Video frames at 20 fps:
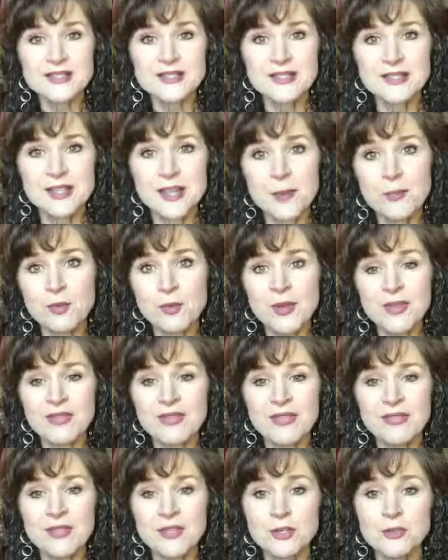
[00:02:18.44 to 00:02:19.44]
is the number one
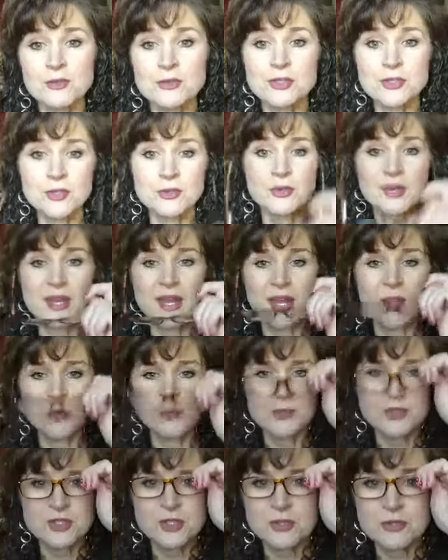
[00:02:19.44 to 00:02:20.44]
thing that you do that
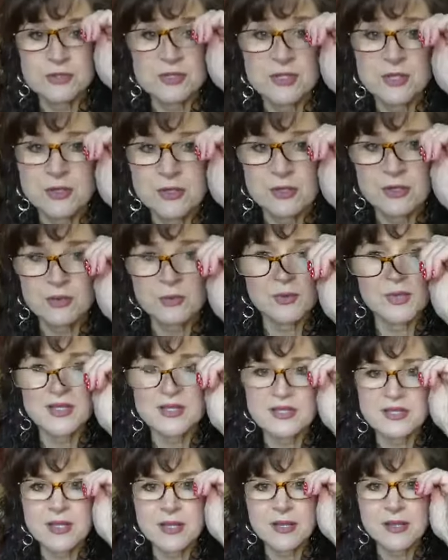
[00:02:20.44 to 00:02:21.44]
helps you? So
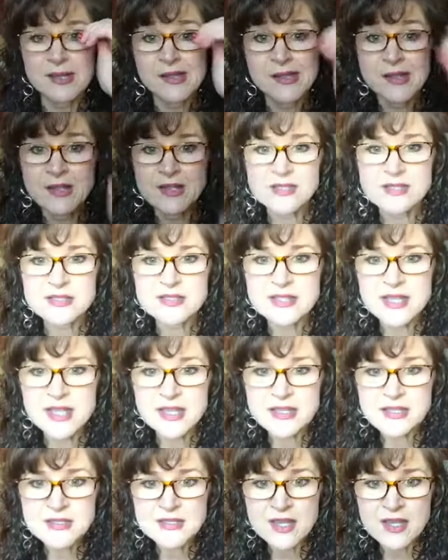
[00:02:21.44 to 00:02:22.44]
Clarissa
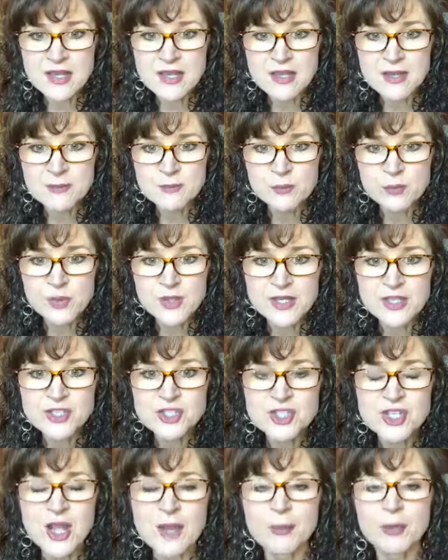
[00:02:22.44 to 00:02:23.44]
says, uh, we
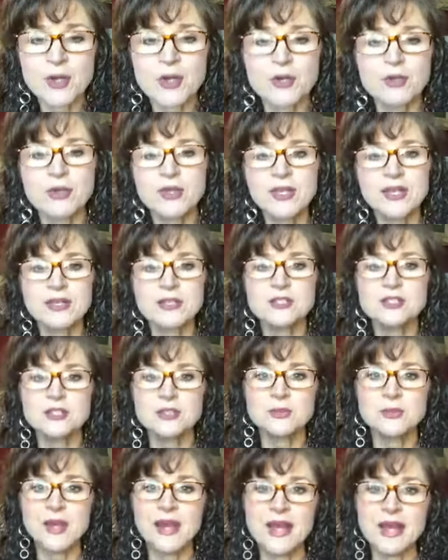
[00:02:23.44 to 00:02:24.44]
shop early and
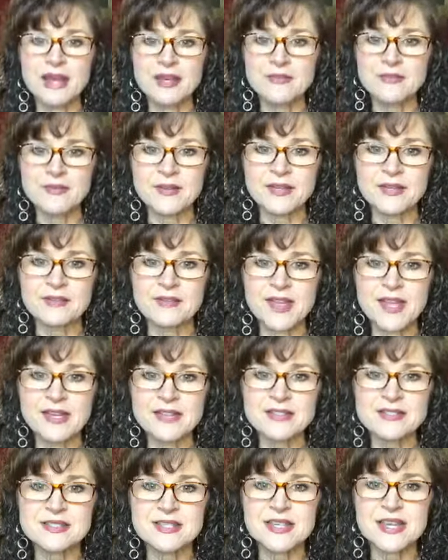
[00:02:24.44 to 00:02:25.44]
do Advent. That
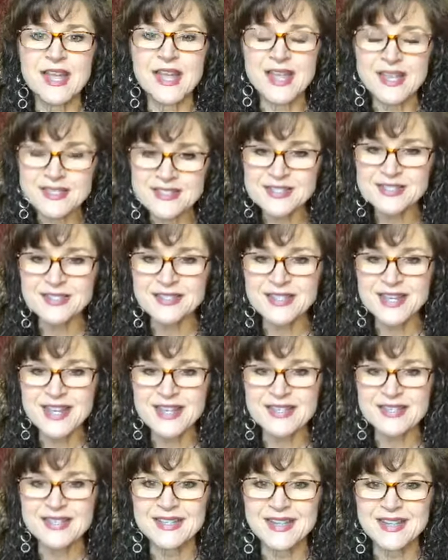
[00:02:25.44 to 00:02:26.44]
is an excellent
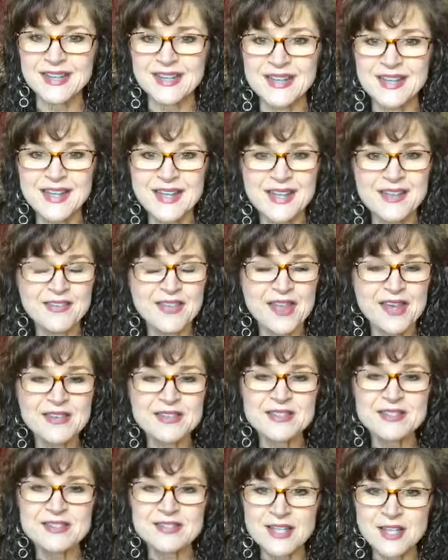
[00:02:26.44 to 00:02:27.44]
idea. That
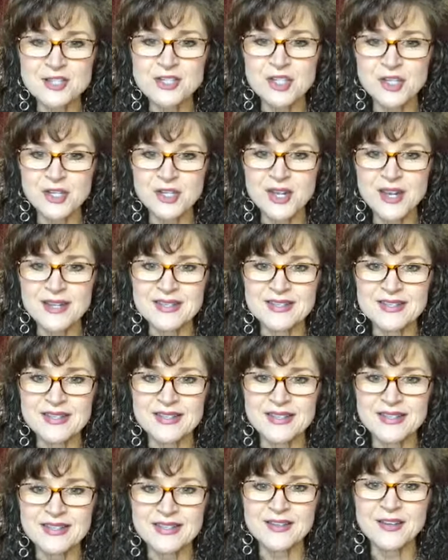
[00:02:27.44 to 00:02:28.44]
is such a good
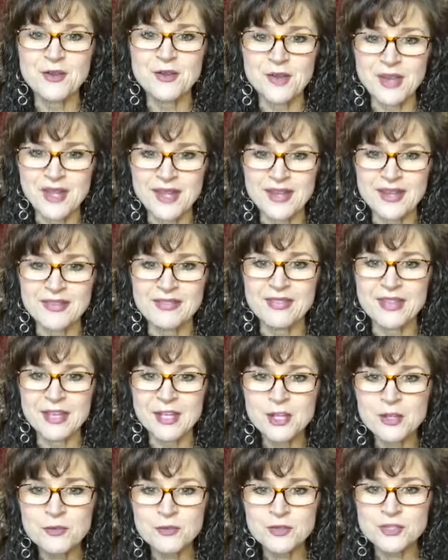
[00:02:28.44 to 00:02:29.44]
idea. Okay,
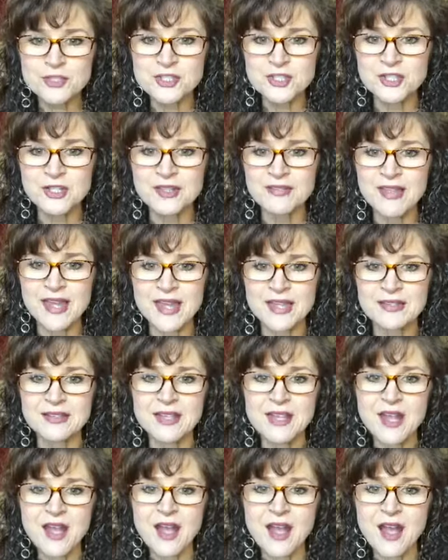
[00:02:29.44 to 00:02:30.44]
thank you for sharing that.
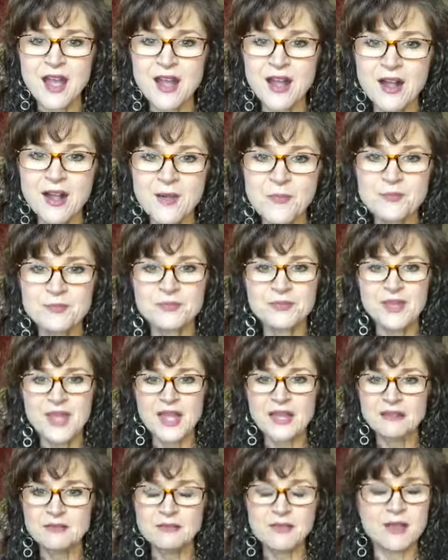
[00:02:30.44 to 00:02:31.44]
Um,
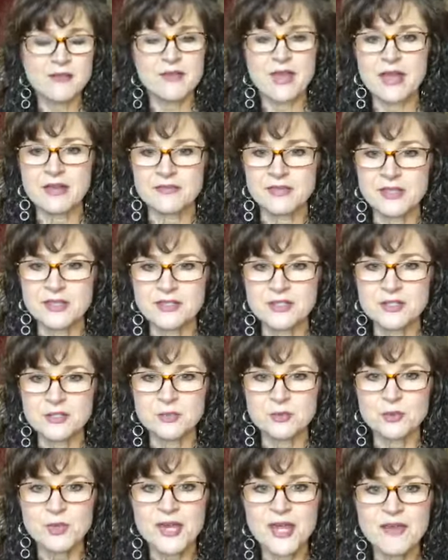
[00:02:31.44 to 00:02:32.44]
I love Advent
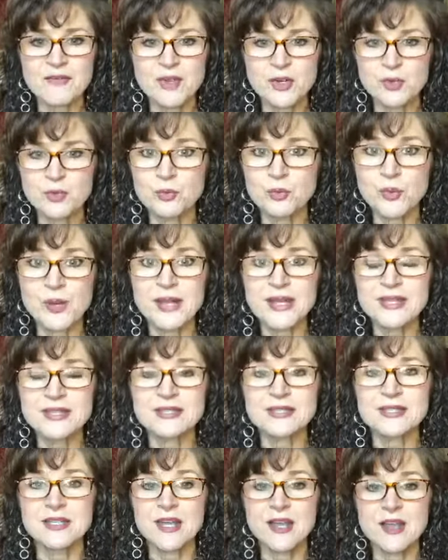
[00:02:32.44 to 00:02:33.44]
too. We have a
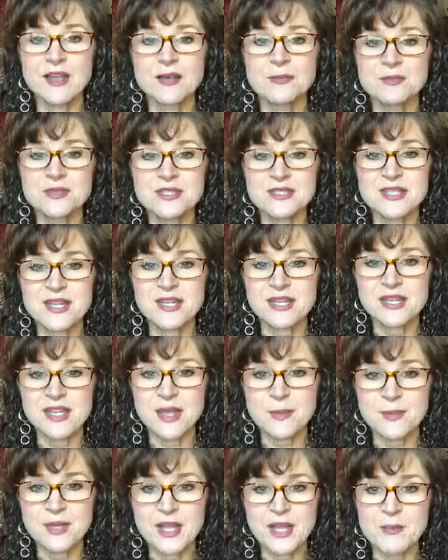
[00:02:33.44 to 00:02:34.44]
great um, study
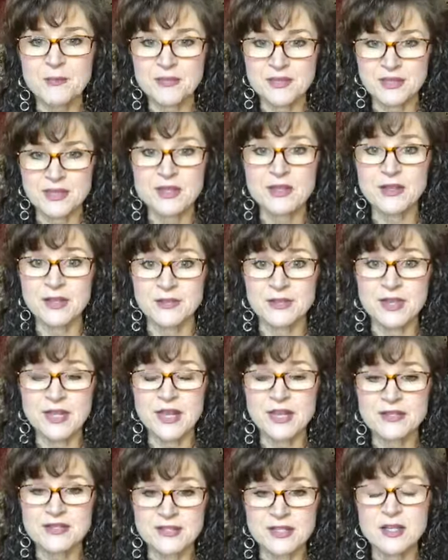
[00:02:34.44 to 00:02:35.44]
coming up in the
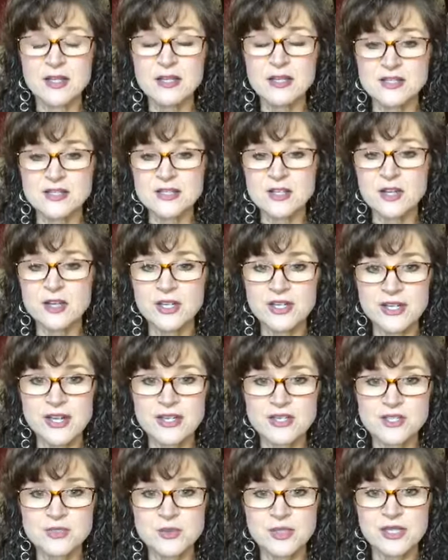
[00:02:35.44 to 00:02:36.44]
next, starting
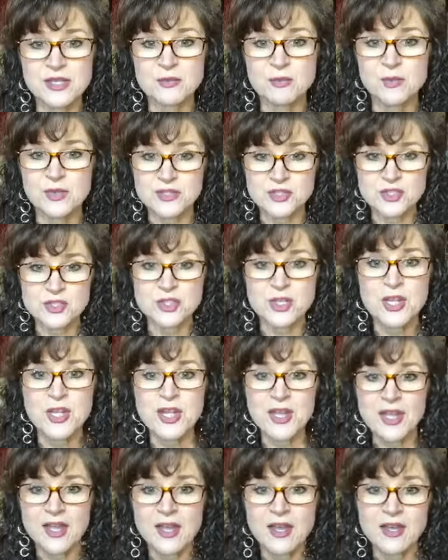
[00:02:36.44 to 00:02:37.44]
next week, which
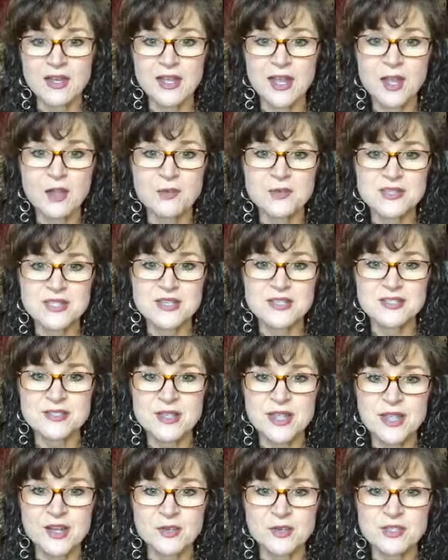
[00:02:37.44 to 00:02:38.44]
uh, helps
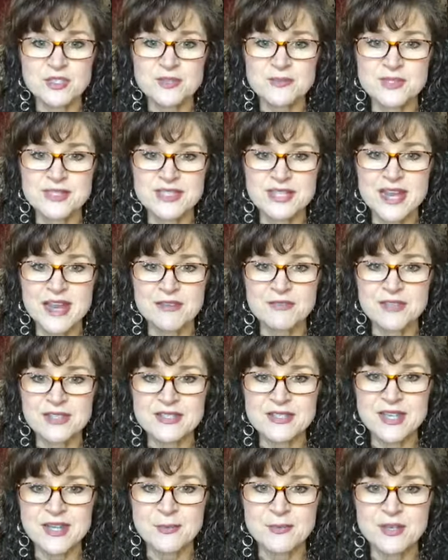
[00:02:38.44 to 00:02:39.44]
us at Christmas and Advent
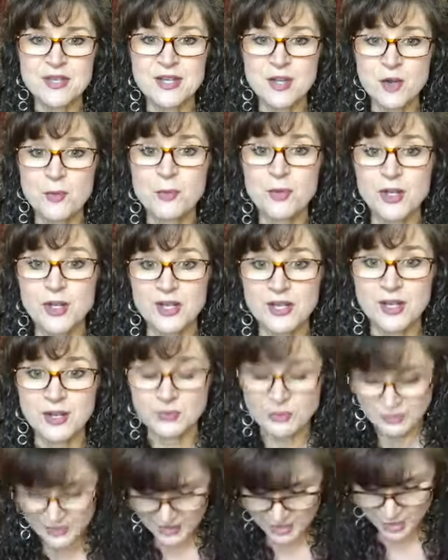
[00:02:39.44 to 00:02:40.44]
time in our book, in
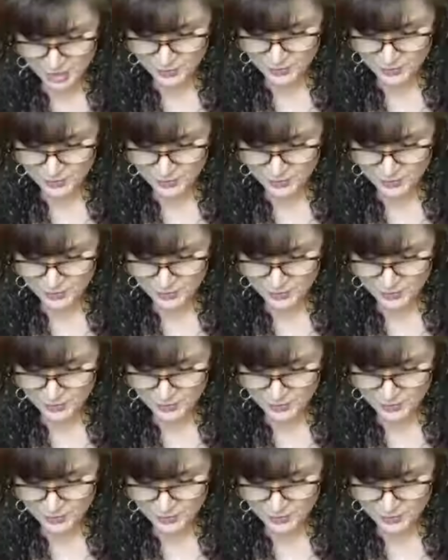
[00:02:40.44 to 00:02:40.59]
our in